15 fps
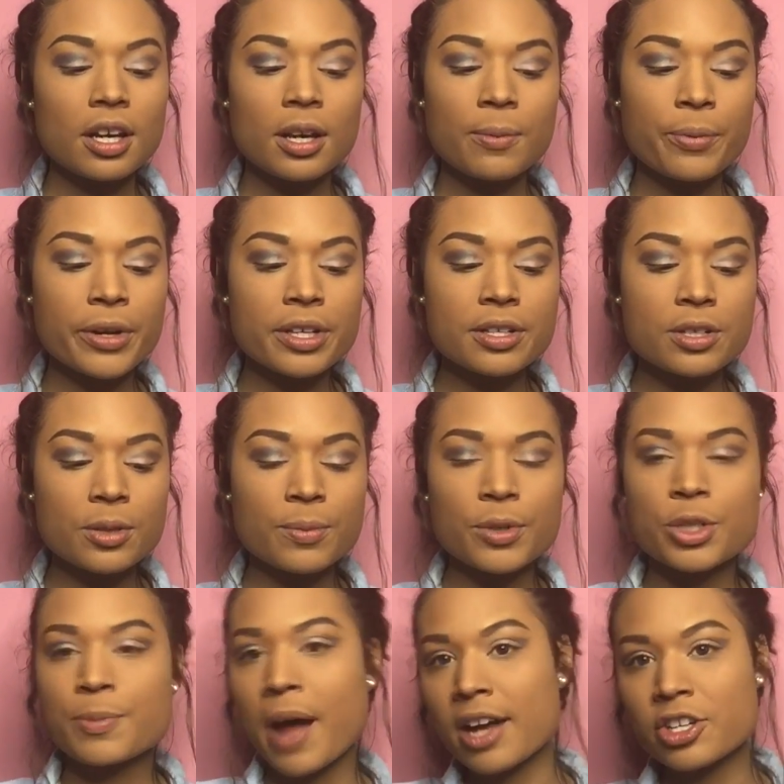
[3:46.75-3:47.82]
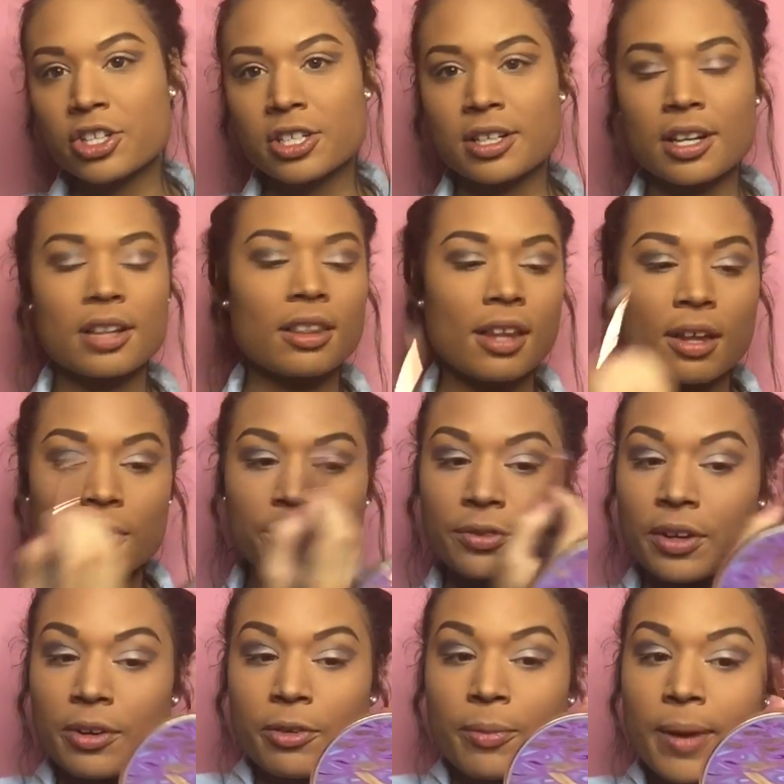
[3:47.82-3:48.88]
it brings so much passion and love
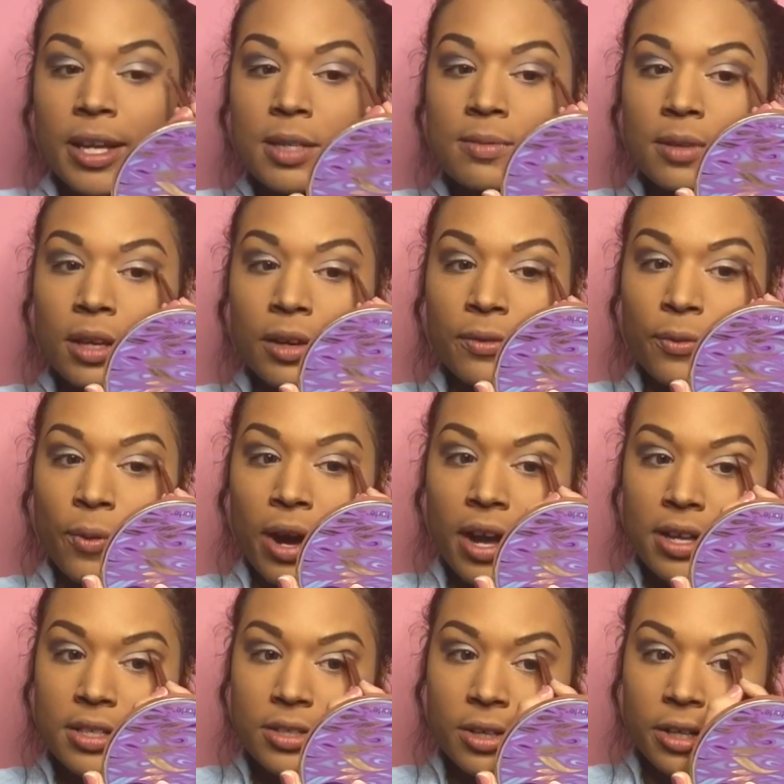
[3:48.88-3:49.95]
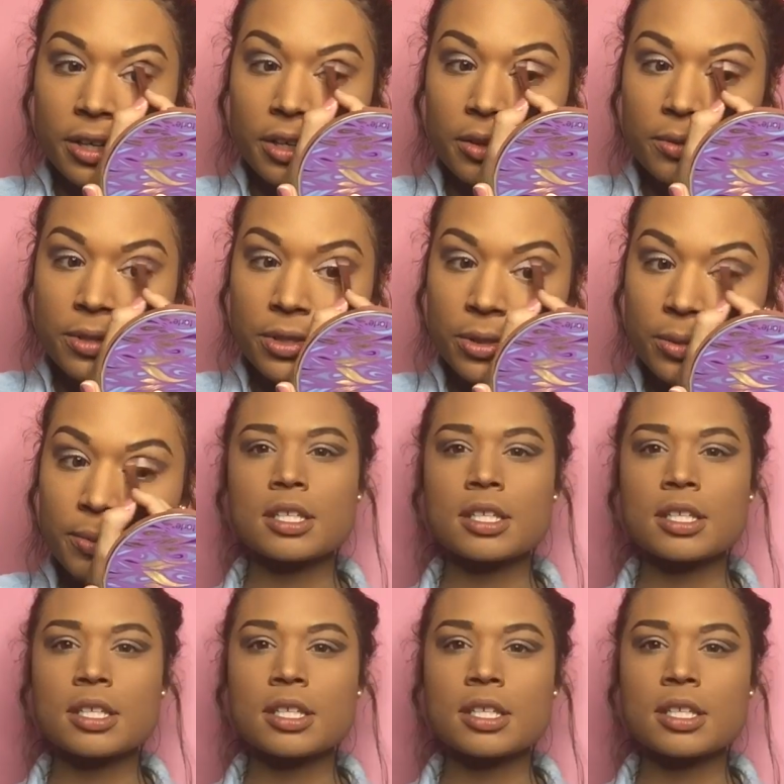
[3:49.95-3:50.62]
and it reminds me of why I started YouTube.